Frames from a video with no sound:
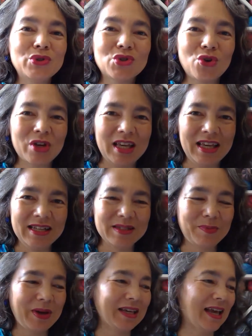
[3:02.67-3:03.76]
stockings
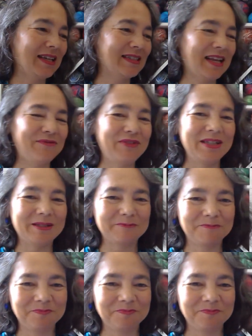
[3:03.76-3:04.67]
by Kate Davies.